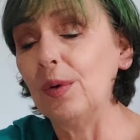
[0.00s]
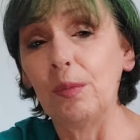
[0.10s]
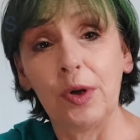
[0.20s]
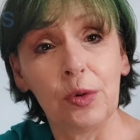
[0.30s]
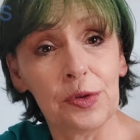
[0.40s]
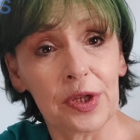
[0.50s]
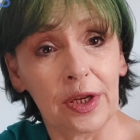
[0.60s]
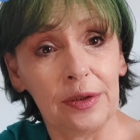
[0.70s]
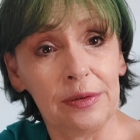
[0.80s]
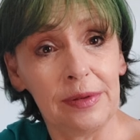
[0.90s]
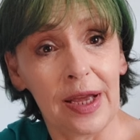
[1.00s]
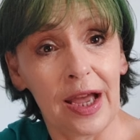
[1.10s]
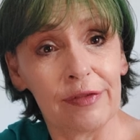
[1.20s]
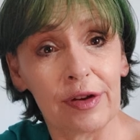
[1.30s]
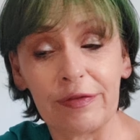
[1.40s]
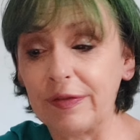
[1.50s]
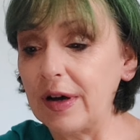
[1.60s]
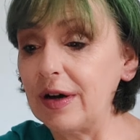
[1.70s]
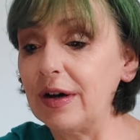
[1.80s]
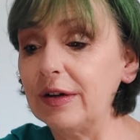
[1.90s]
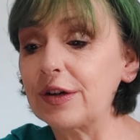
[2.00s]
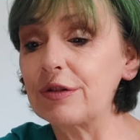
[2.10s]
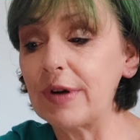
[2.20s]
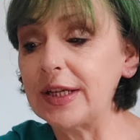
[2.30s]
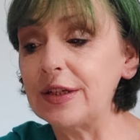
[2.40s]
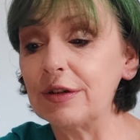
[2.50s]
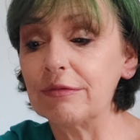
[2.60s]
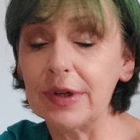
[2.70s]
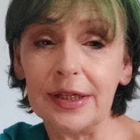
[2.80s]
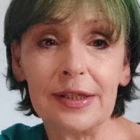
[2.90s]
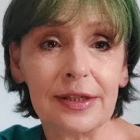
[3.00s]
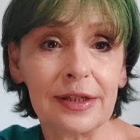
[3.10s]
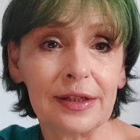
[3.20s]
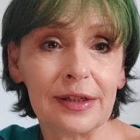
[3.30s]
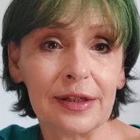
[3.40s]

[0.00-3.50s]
We also have a far greater risk